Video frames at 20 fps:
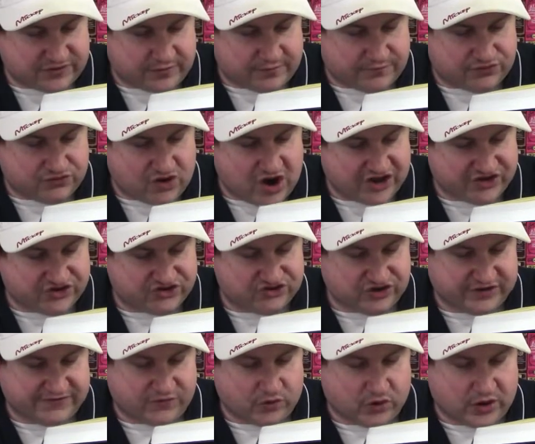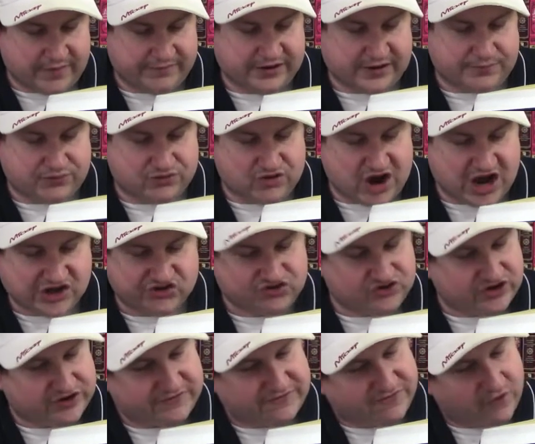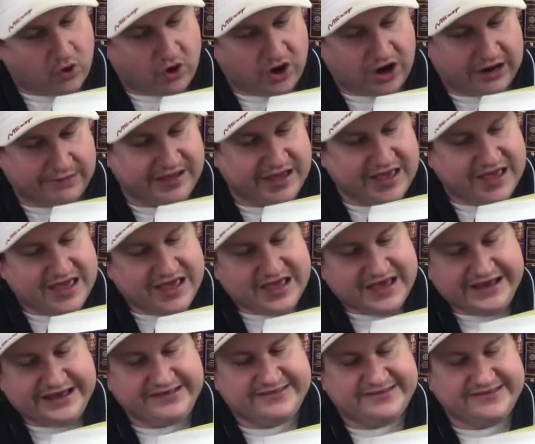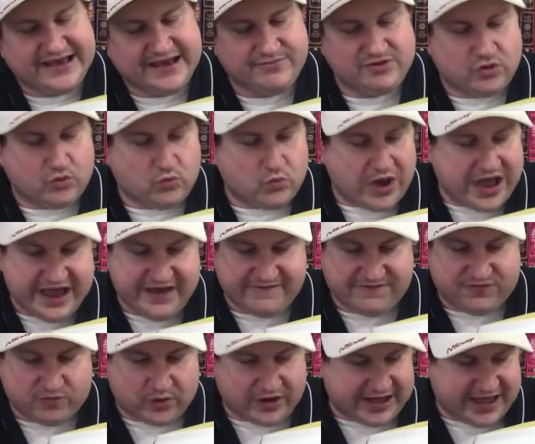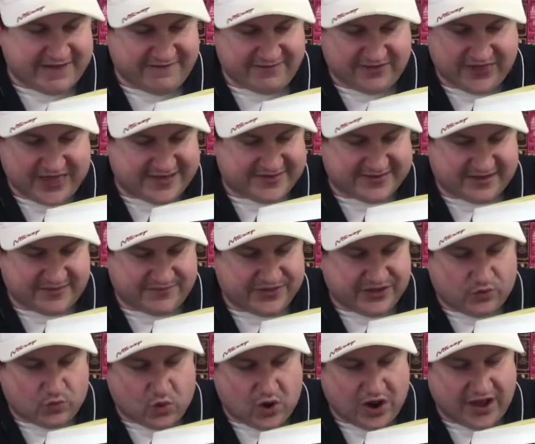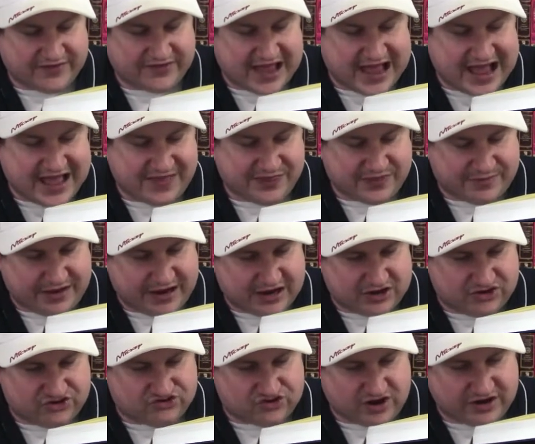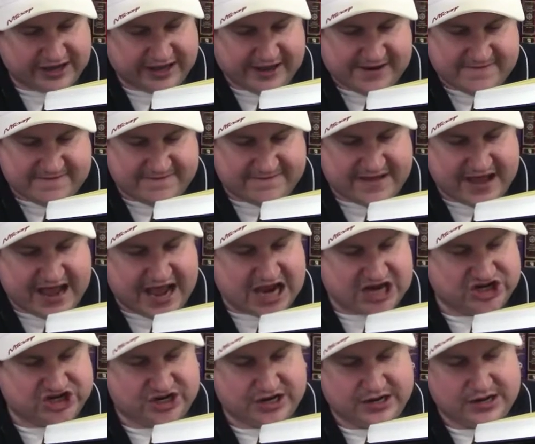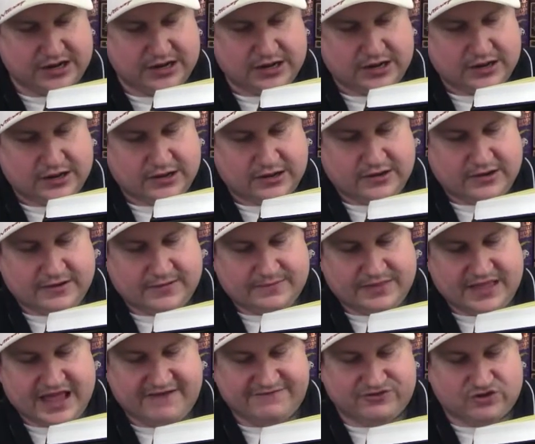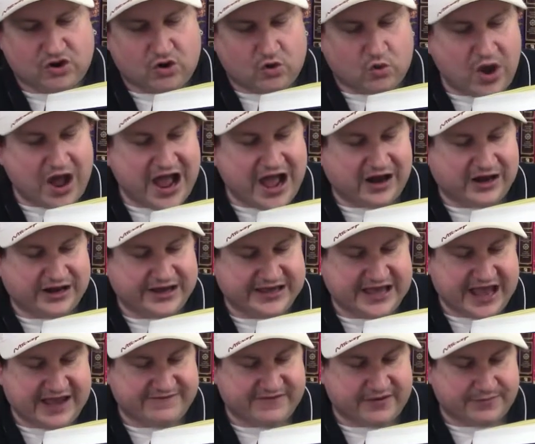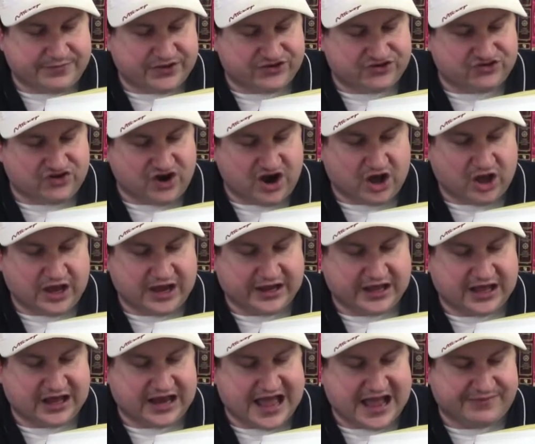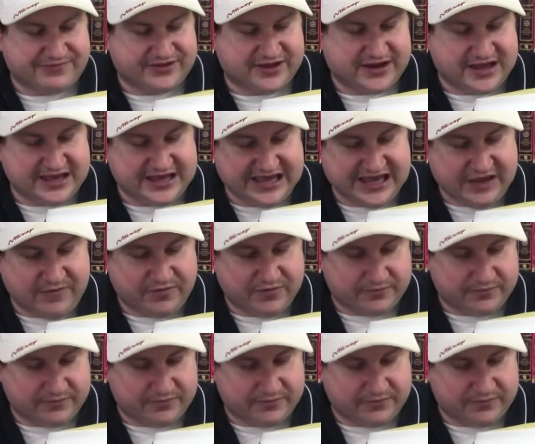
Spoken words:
prostrate form to prostrate form, he seemed to wave whatever that something was at them in a drunken fashion. After a while, he gave up the struggle and collapsed in a heap.